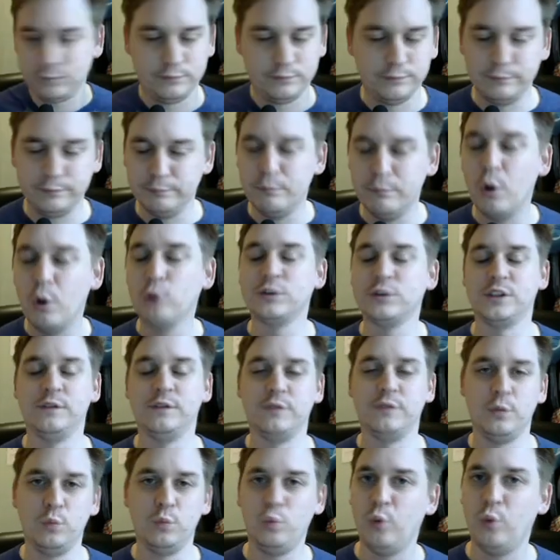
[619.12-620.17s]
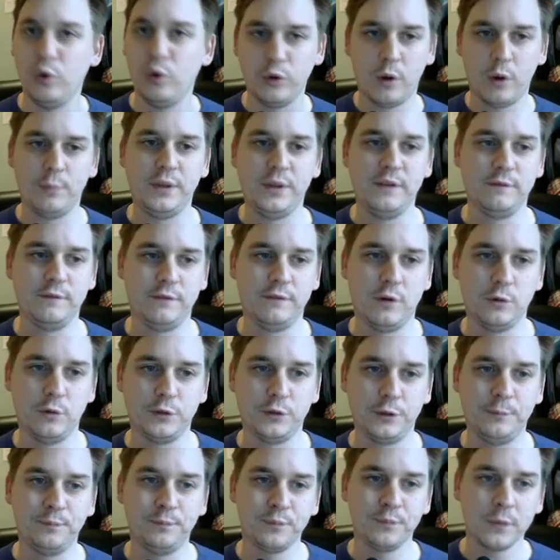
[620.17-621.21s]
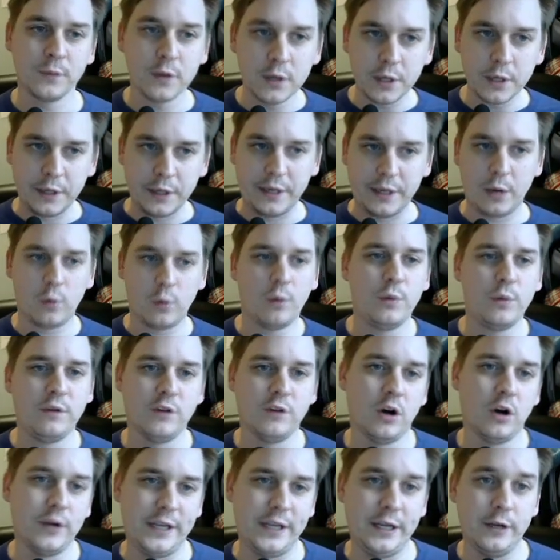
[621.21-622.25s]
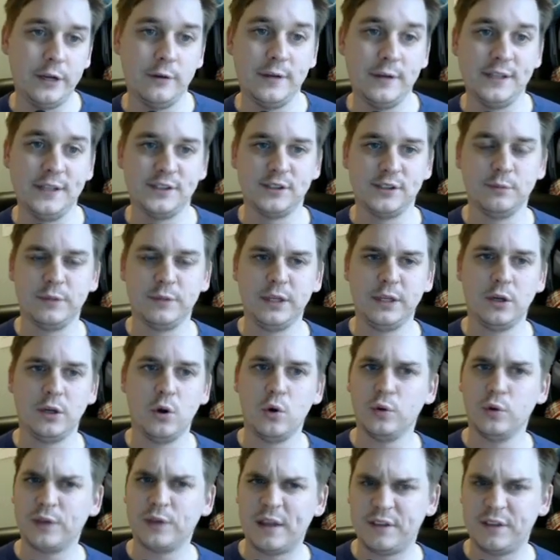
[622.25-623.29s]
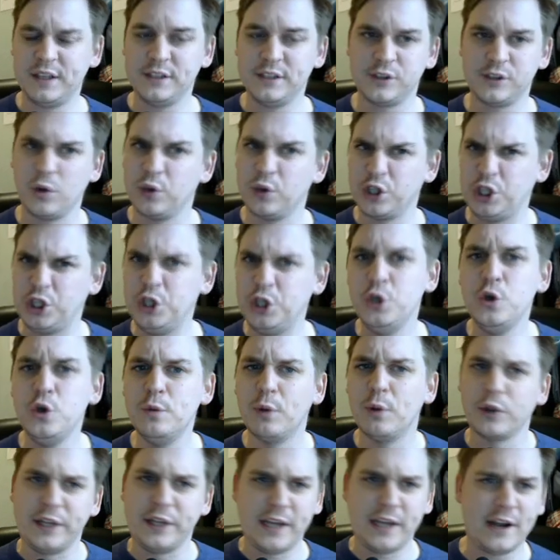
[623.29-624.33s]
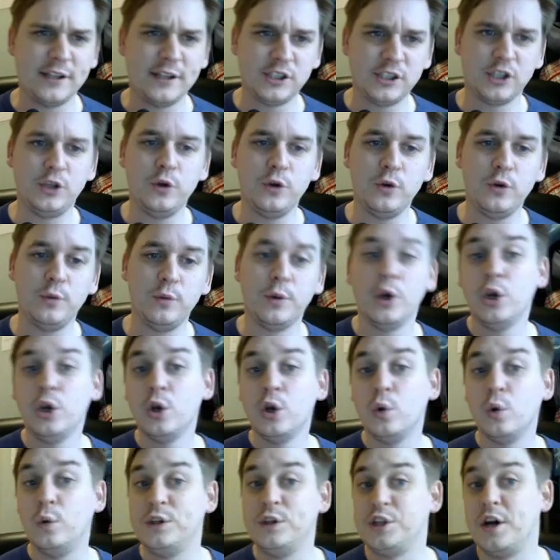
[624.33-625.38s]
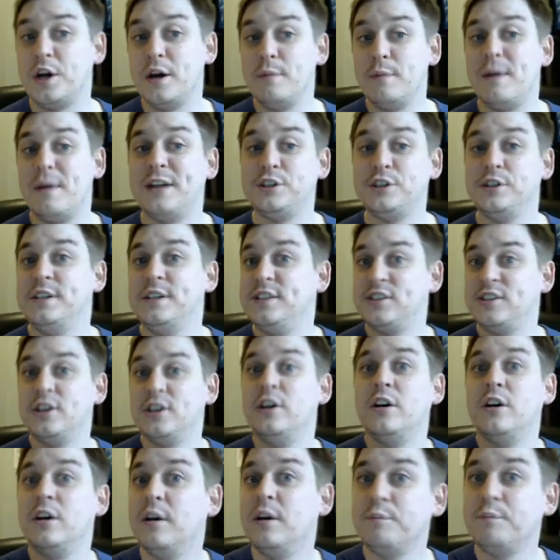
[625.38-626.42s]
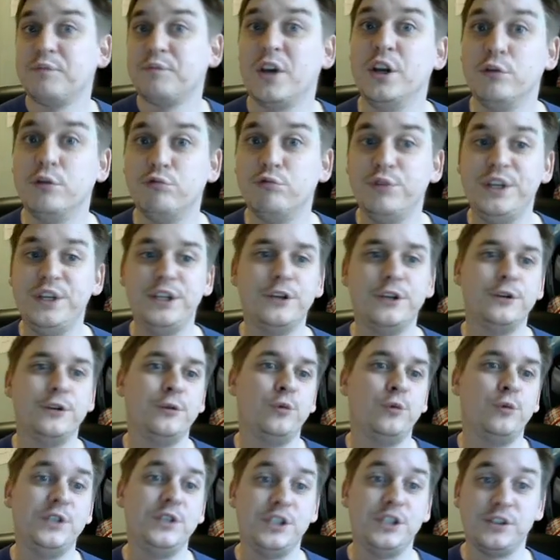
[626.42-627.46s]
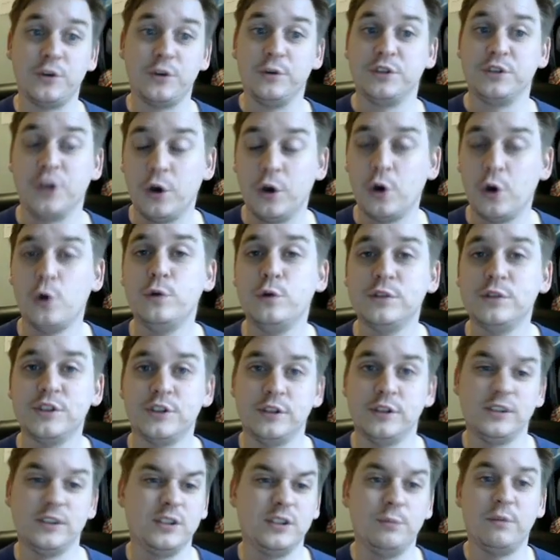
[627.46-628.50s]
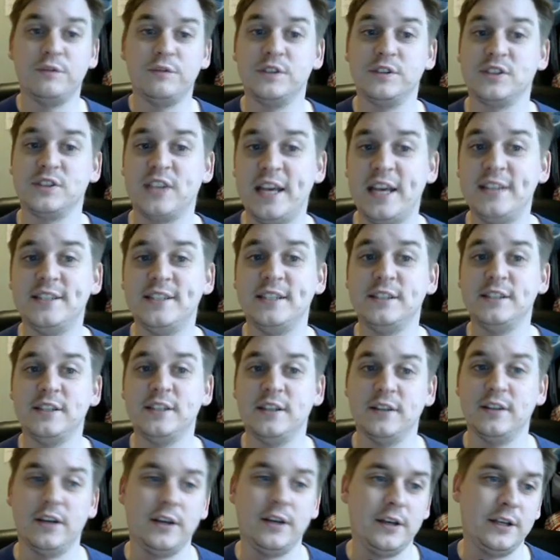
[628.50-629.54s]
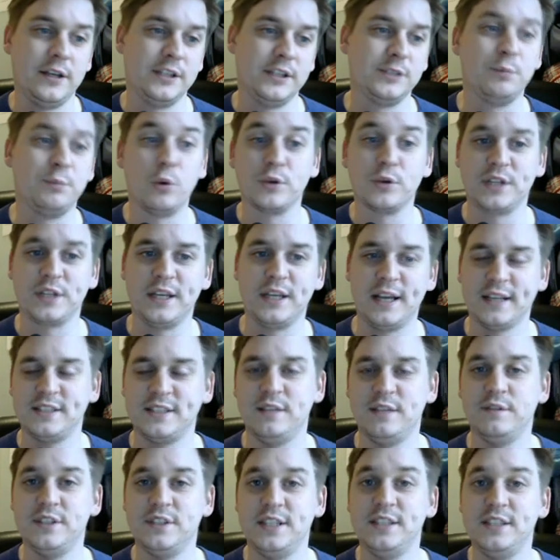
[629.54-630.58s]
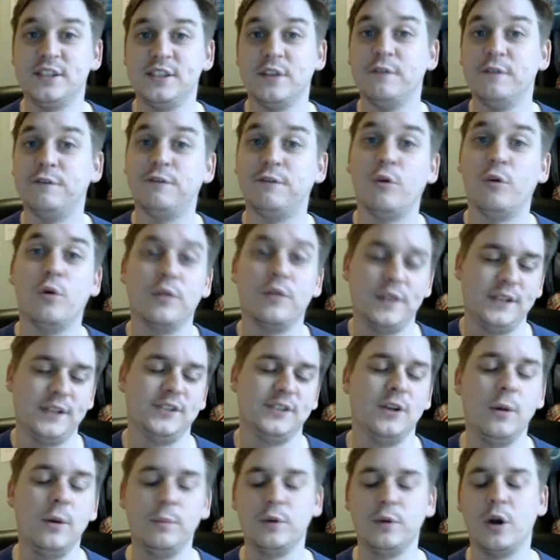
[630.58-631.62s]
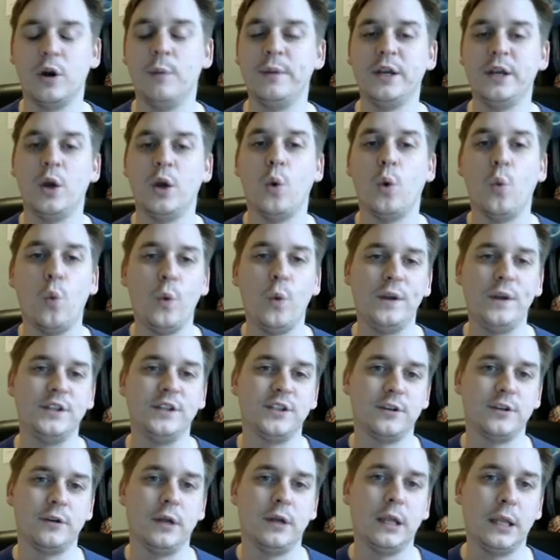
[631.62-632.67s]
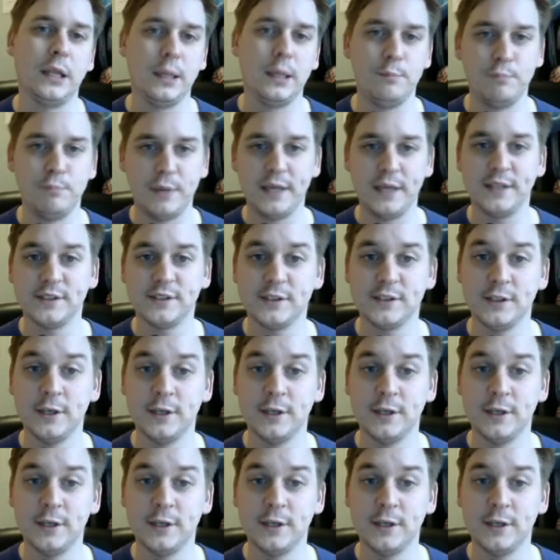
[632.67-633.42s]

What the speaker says: Most of them will not be in folder. Now what we've got here is something called, I think it's called the Cube or the Ice Cube, which I imagine is an arena which is going to host some of the skating sporting activities for this upcoming Winter Olympics.